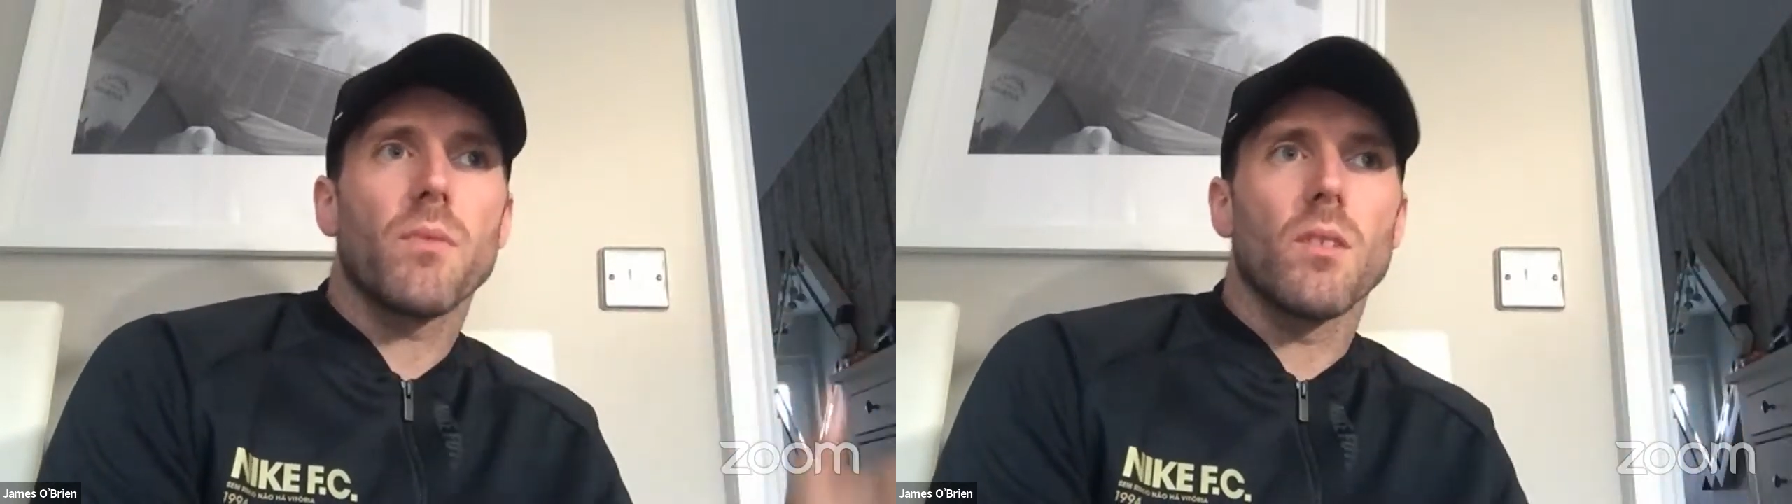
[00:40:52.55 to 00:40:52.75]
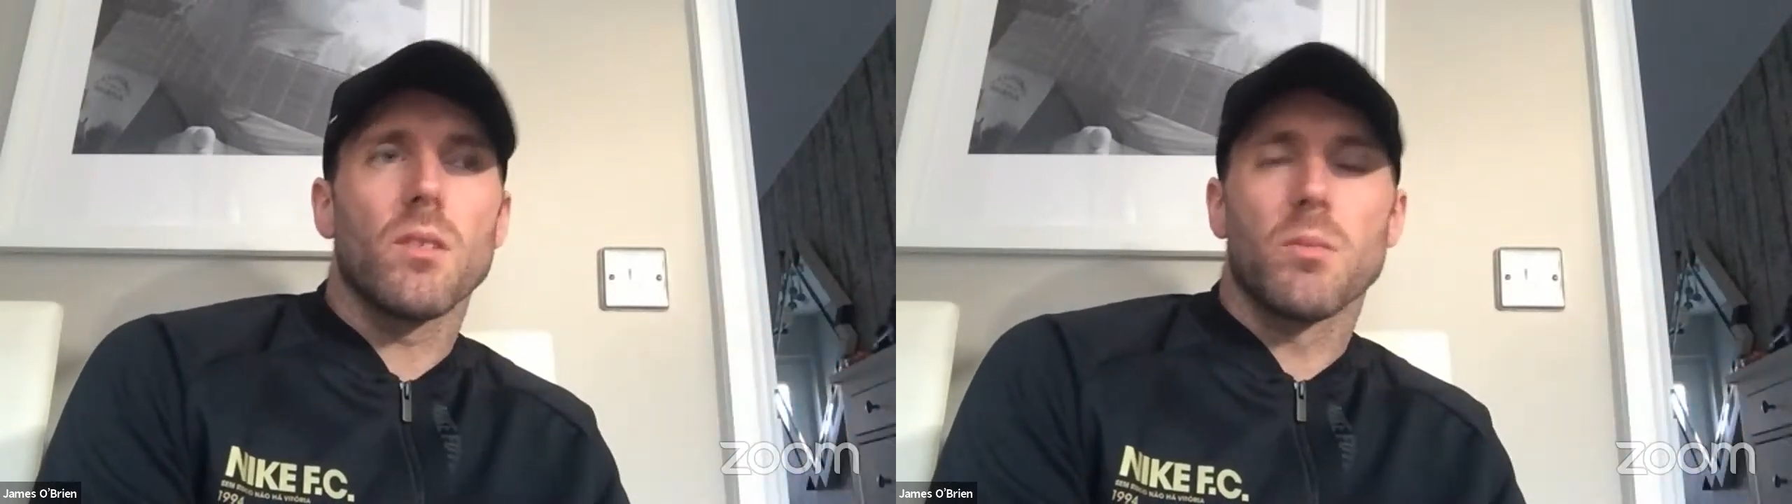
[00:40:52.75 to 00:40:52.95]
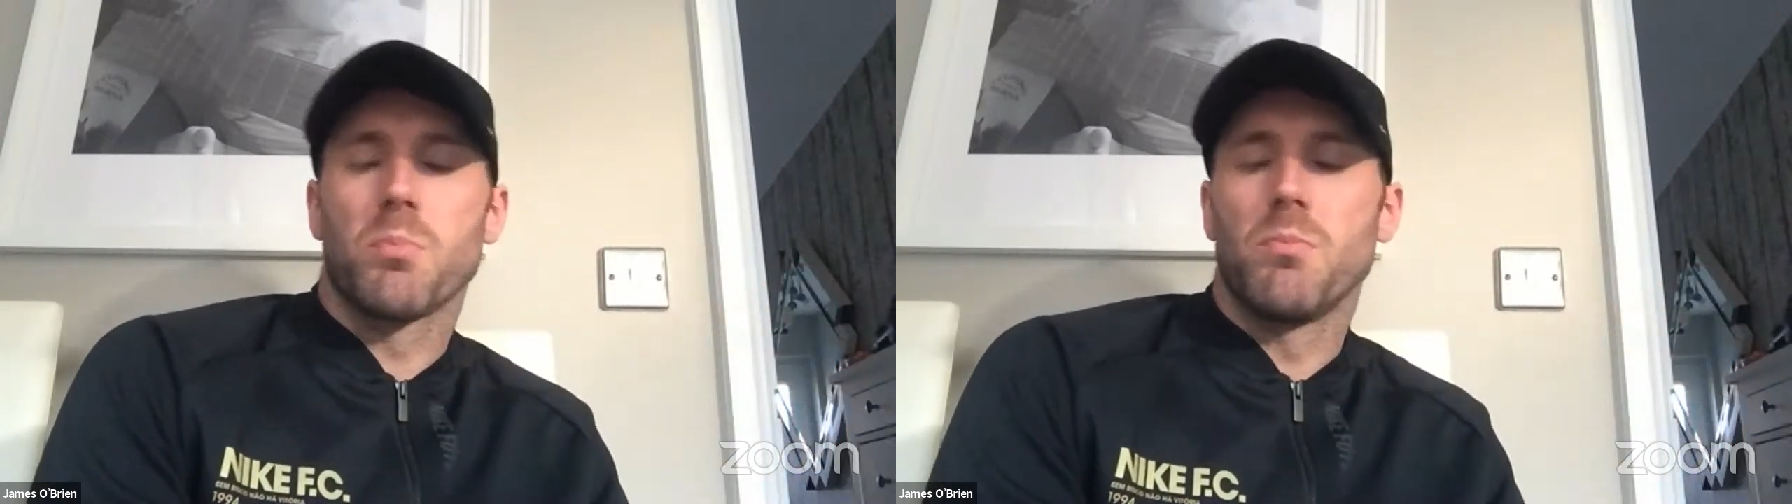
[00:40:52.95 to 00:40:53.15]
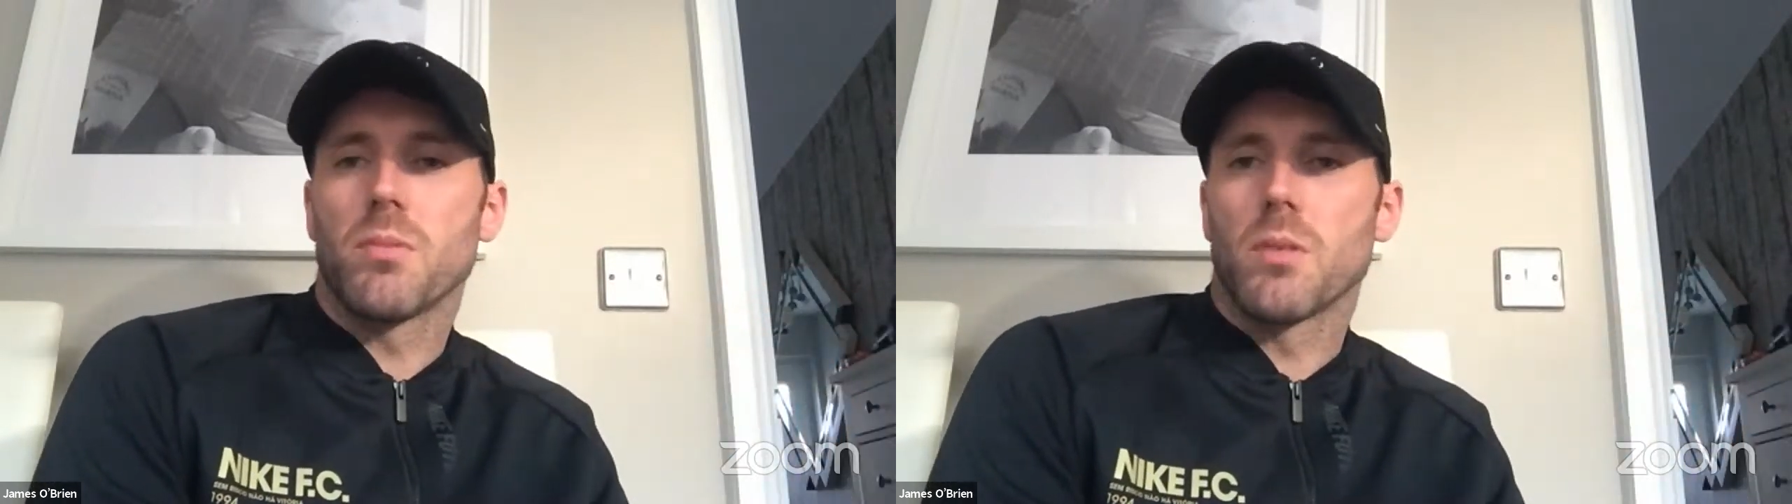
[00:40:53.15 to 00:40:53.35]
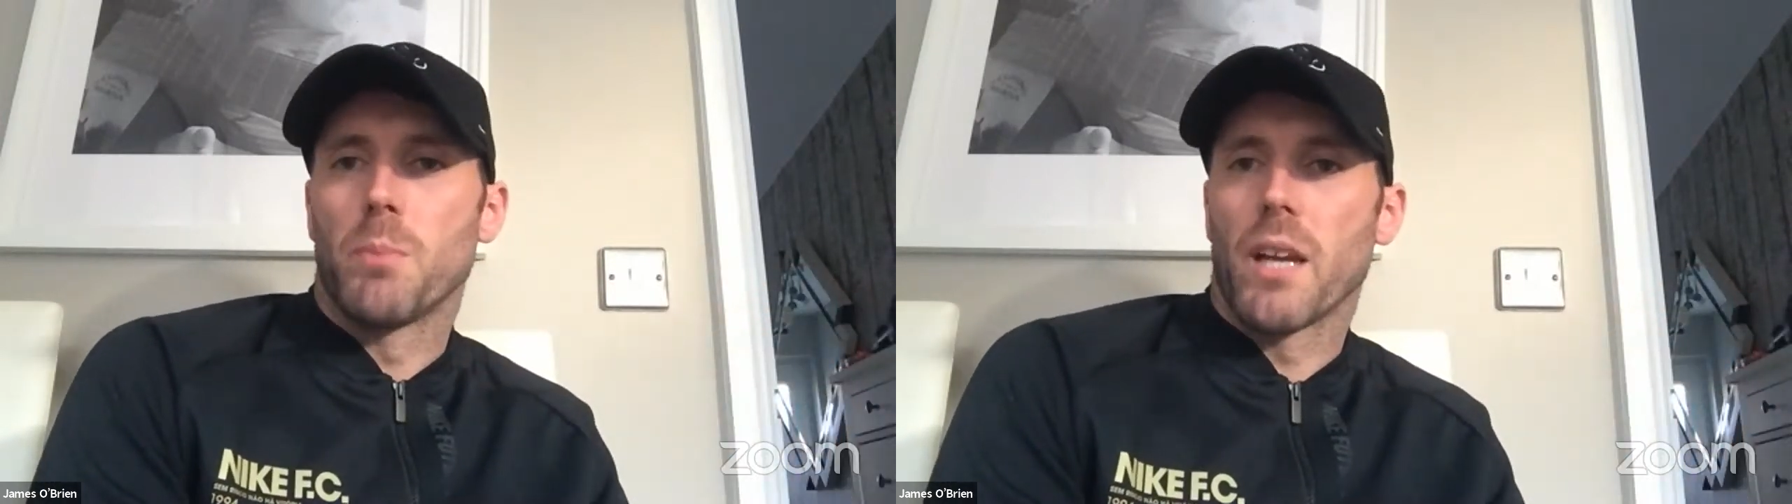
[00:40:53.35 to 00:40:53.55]

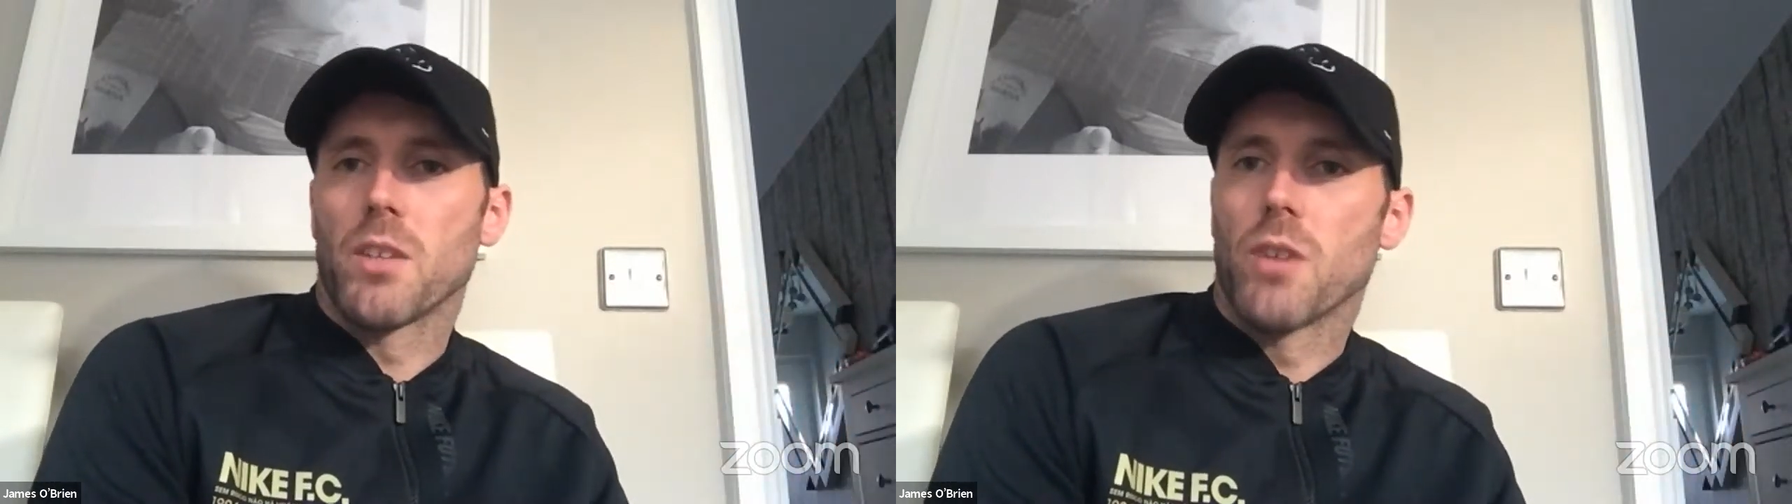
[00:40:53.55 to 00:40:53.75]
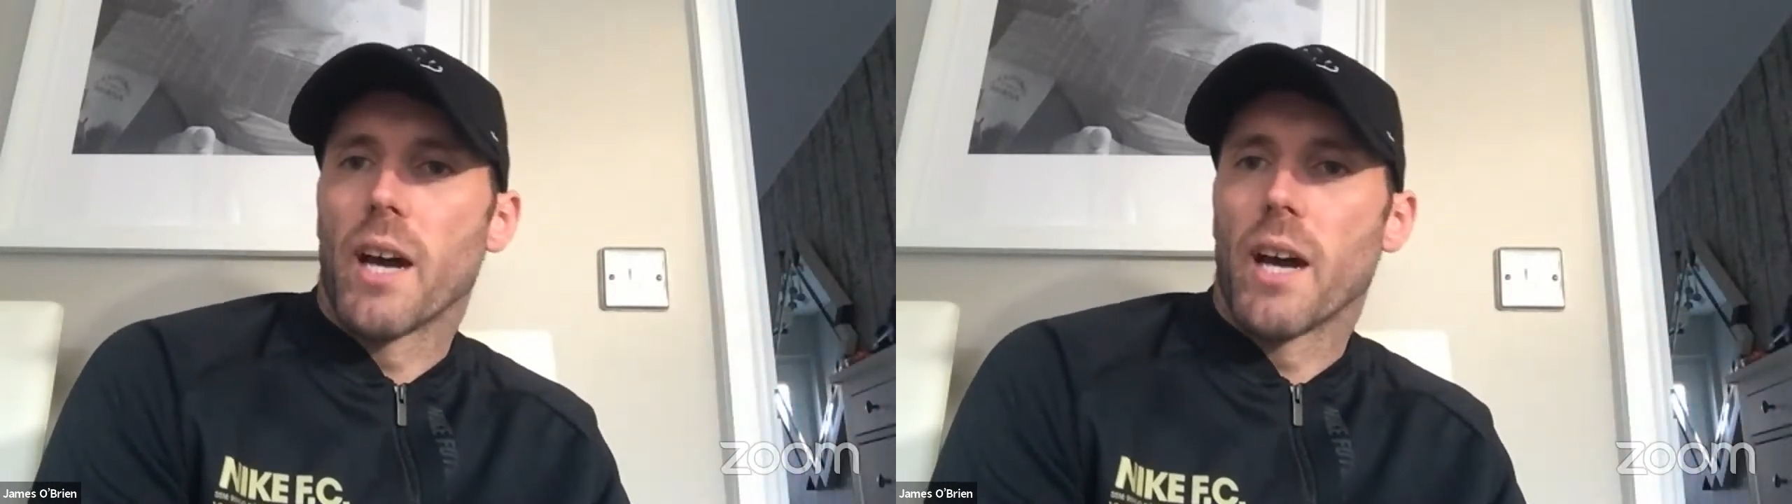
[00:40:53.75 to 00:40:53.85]
it's the biggest